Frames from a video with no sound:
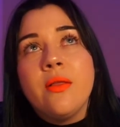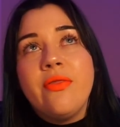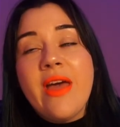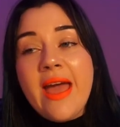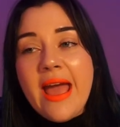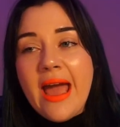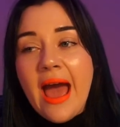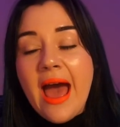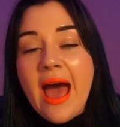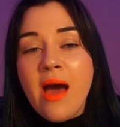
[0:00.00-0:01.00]
they
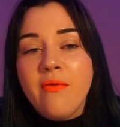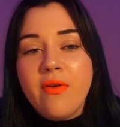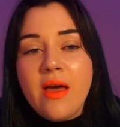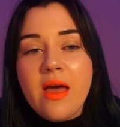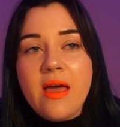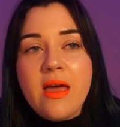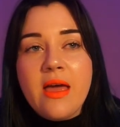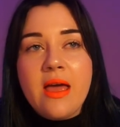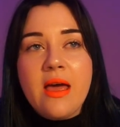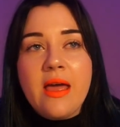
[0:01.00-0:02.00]
have
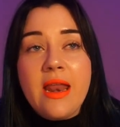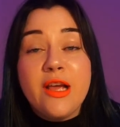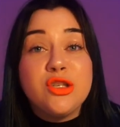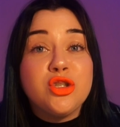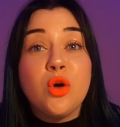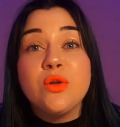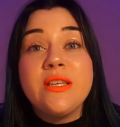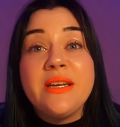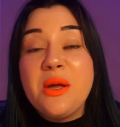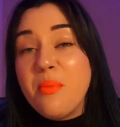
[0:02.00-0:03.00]
an
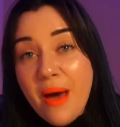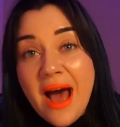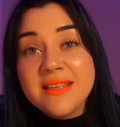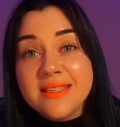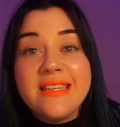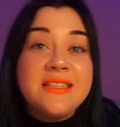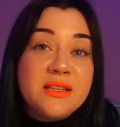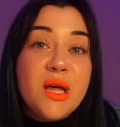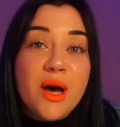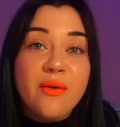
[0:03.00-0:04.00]
exalted capacity
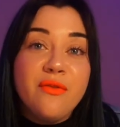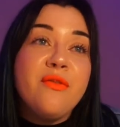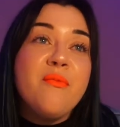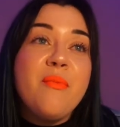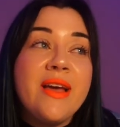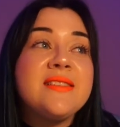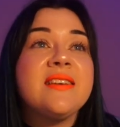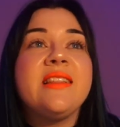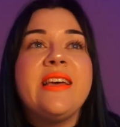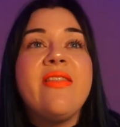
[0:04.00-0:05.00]
to love.
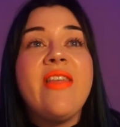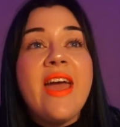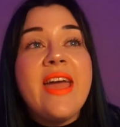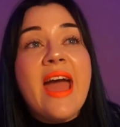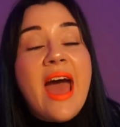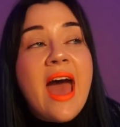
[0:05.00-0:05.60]
Basically, they